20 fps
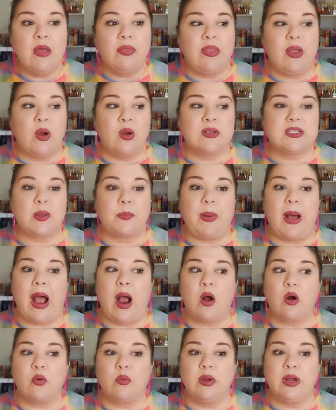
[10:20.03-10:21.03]
There is a
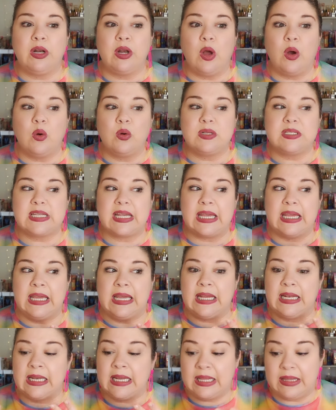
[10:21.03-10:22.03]
powdery note
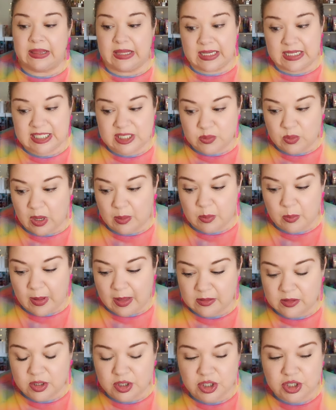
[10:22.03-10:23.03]
in this one I'm
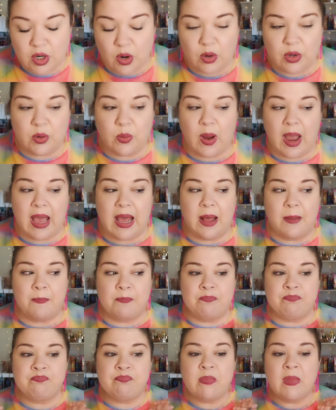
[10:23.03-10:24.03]
about to show you,
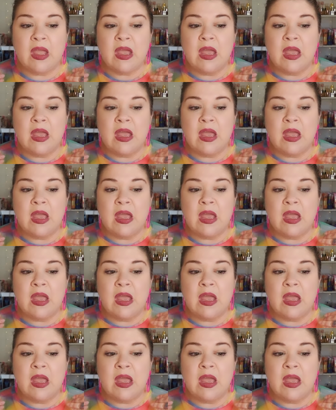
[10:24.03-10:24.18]
and